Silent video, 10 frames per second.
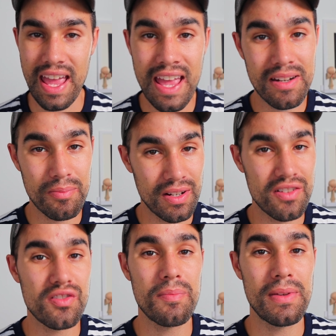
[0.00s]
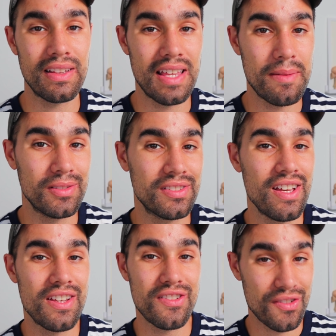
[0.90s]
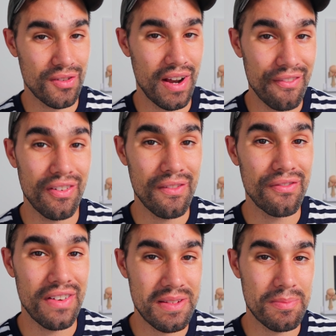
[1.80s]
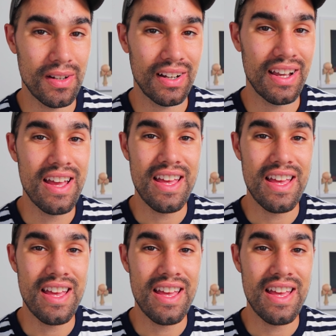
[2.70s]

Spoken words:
and print shipping labels straight from Facebook,